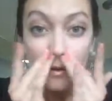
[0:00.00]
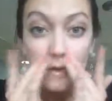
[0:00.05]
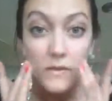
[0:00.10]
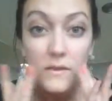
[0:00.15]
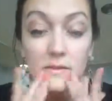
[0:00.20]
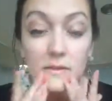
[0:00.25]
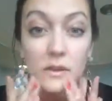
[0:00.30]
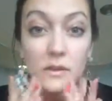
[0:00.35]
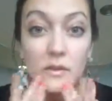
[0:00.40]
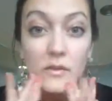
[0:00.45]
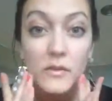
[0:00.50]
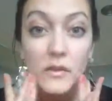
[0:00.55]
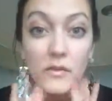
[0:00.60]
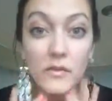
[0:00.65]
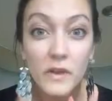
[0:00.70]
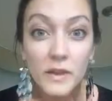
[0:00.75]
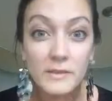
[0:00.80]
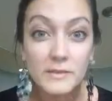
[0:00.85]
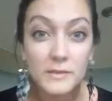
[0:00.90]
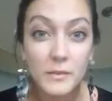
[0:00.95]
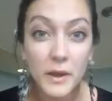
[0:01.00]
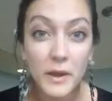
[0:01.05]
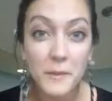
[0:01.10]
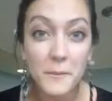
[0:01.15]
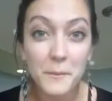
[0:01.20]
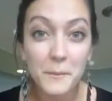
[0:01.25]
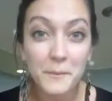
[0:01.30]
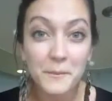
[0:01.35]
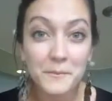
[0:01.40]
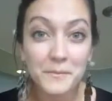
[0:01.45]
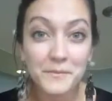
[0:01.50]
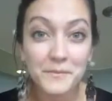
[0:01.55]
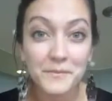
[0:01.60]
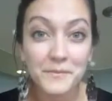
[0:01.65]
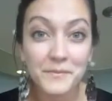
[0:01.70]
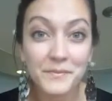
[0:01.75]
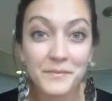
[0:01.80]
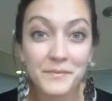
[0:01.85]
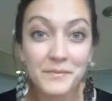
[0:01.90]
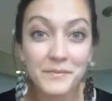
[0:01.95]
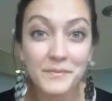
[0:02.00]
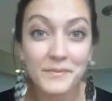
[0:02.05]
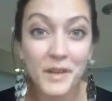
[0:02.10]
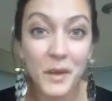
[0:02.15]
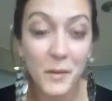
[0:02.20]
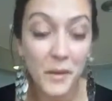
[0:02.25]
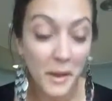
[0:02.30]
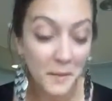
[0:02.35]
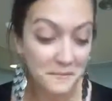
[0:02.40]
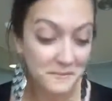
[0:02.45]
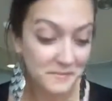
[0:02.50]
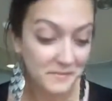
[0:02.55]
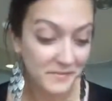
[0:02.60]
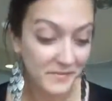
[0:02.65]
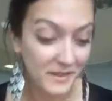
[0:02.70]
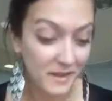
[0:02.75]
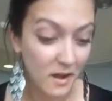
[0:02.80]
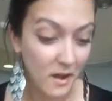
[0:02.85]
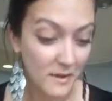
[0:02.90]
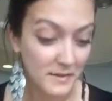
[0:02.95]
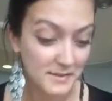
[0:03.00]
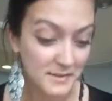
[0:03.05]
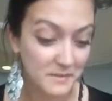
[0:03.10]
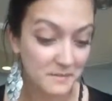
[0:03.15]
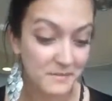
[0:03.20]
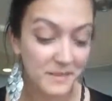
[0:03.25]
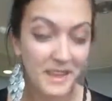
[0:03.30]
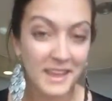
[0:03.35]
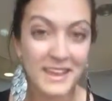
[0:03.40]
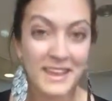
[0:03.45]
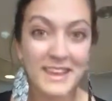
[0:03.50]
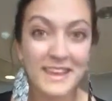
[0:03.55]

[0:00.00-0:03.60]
in the center of your face, right? Okay, awesome.